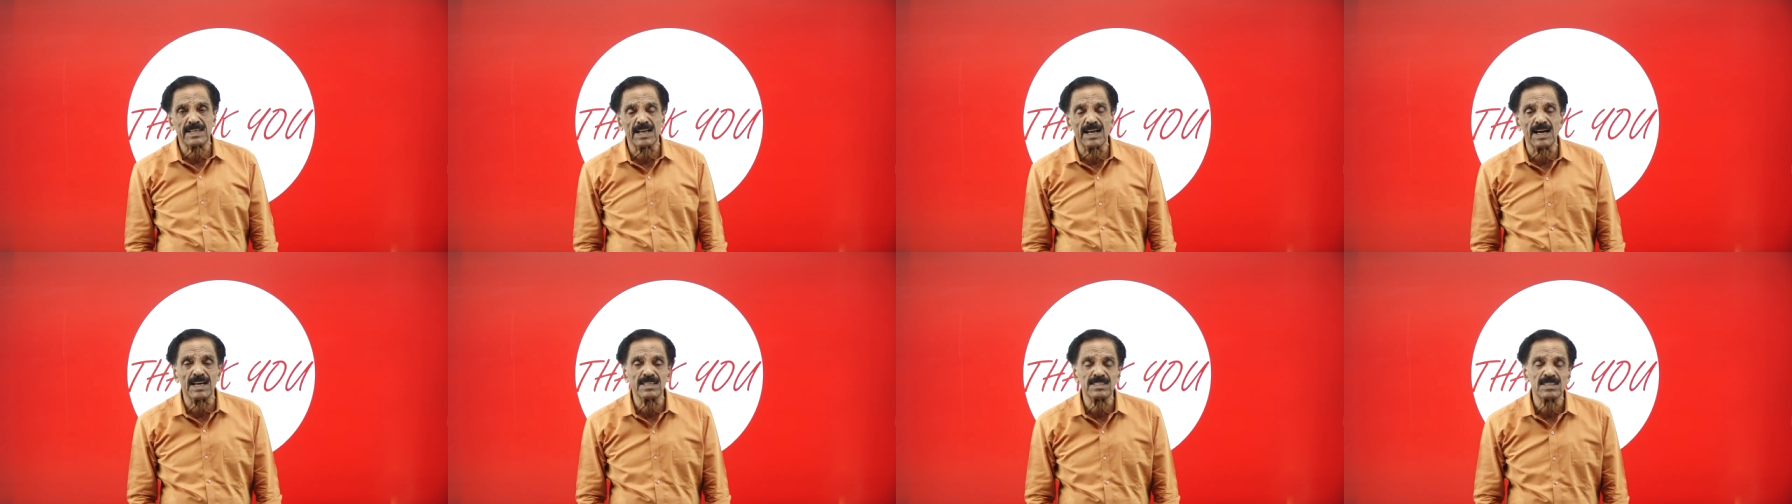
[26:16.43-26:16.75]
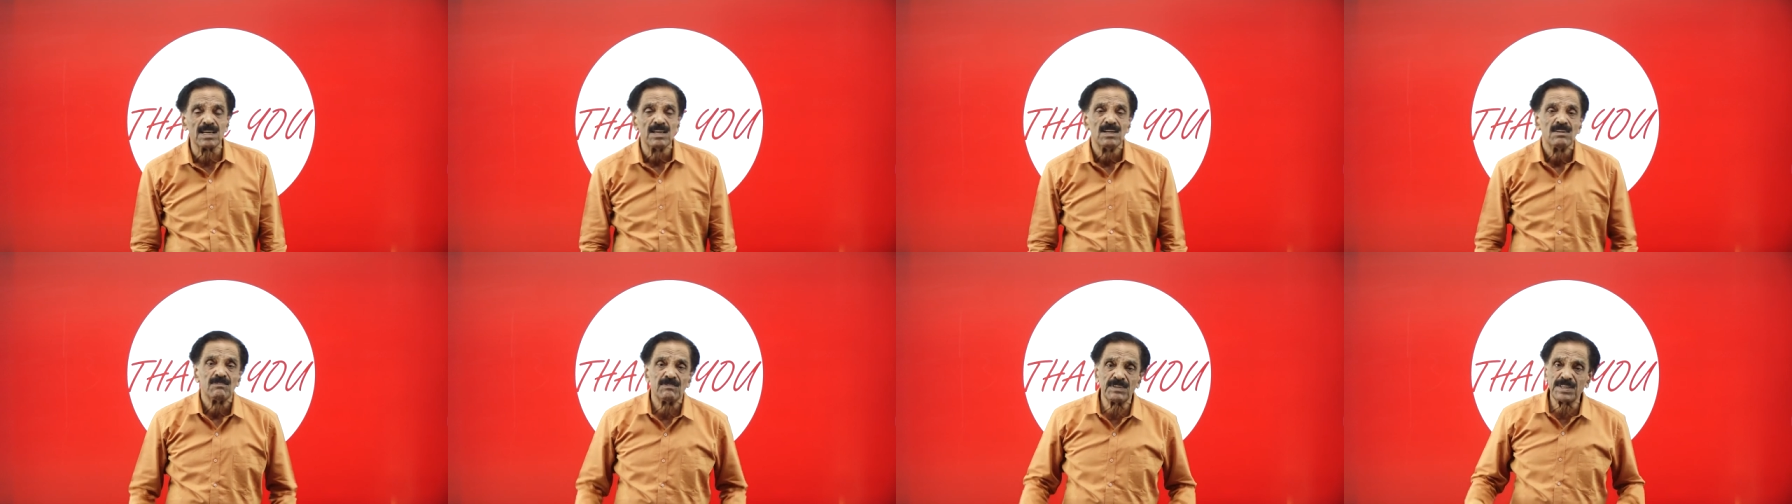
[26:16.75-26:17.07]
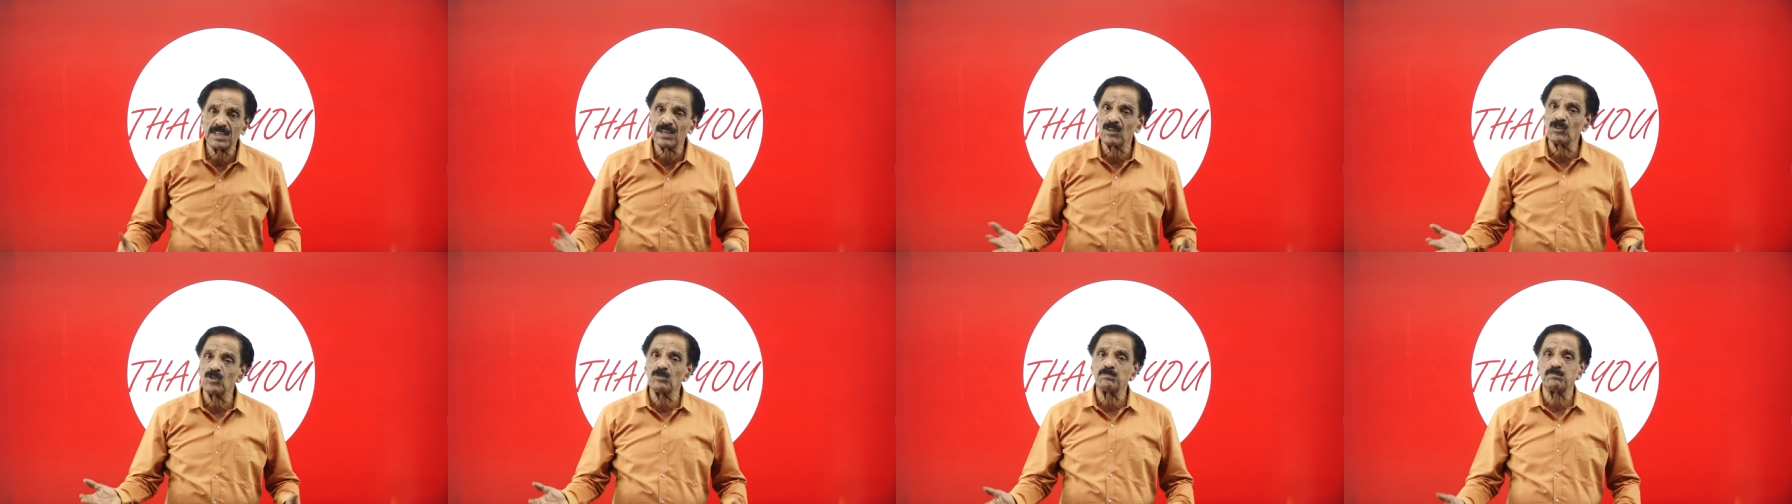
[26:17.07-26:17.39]
class
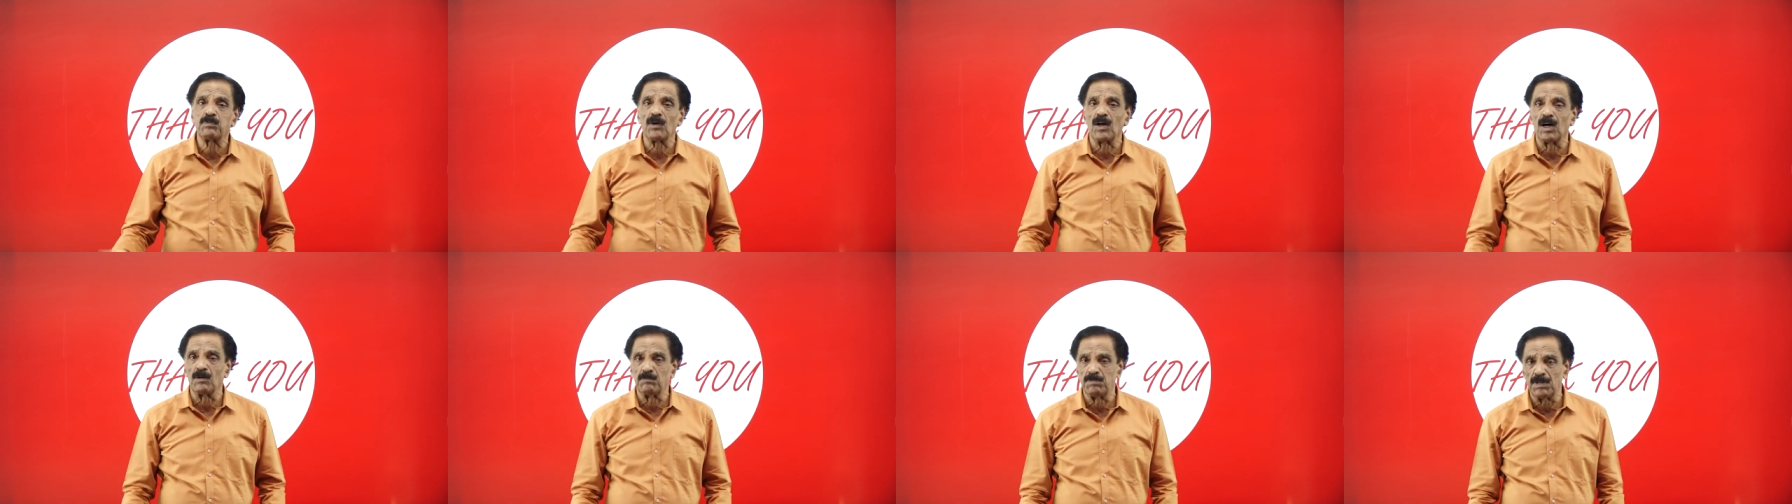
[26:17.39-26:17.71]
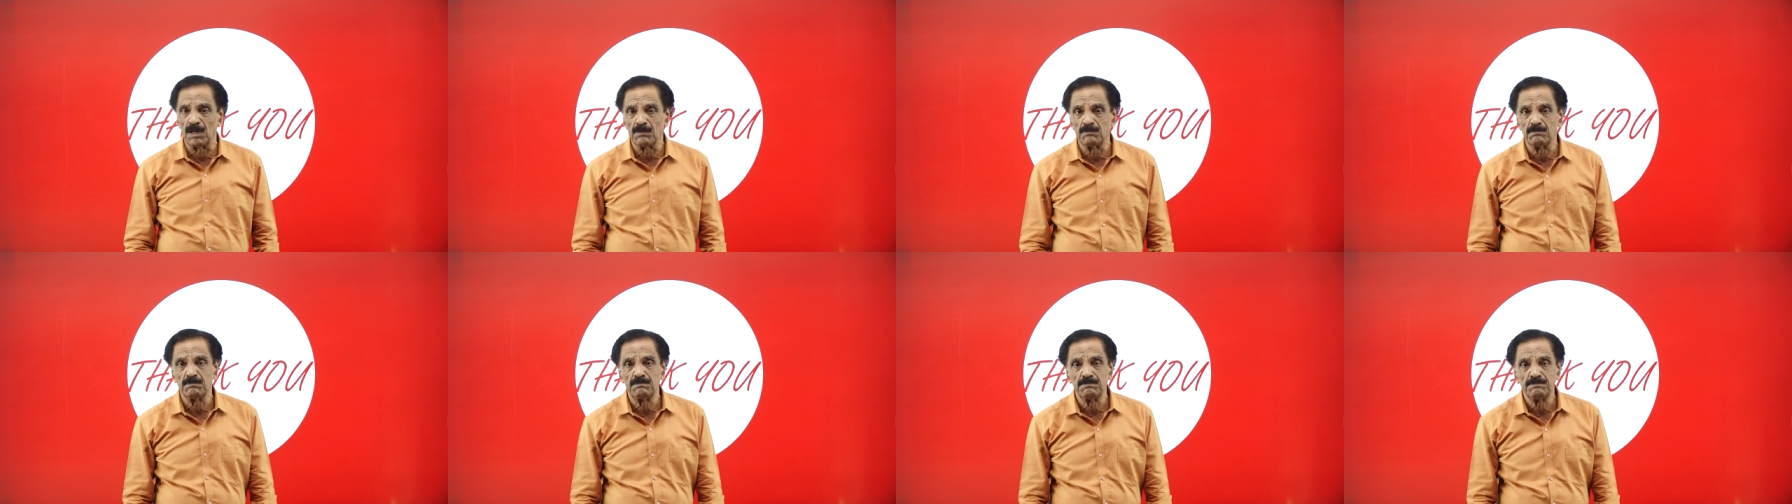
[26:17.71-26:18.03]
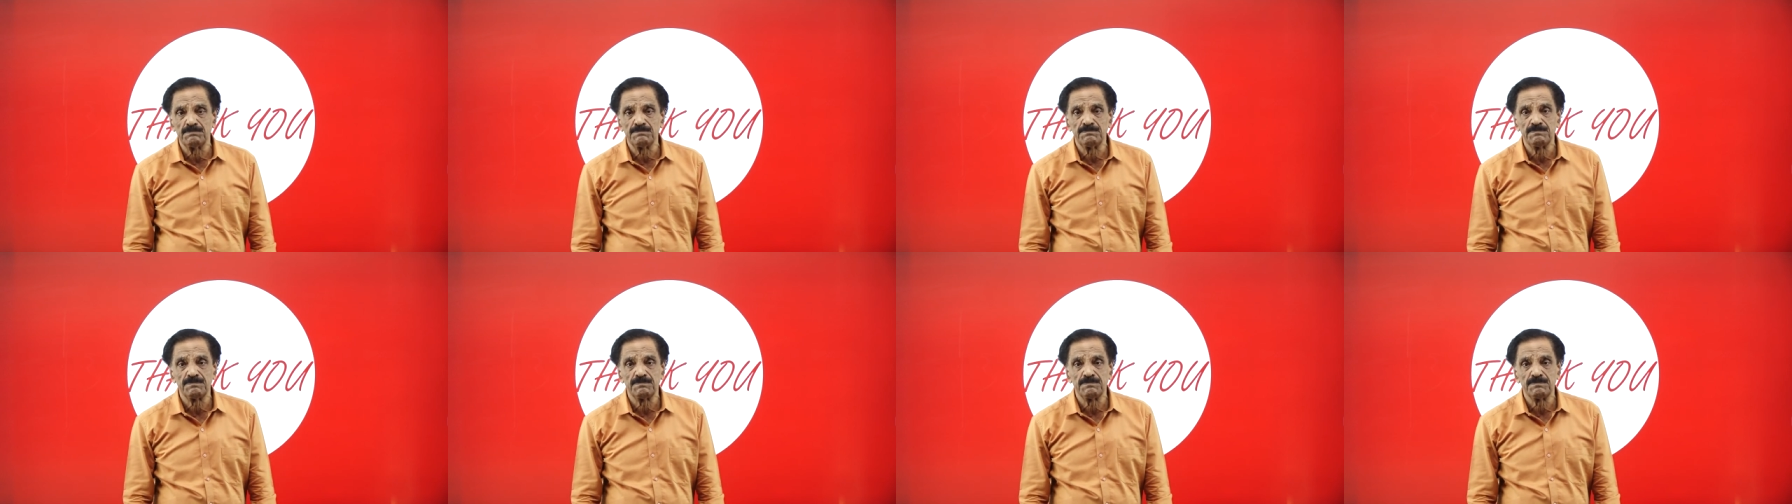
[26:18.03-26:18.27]
with a good problem.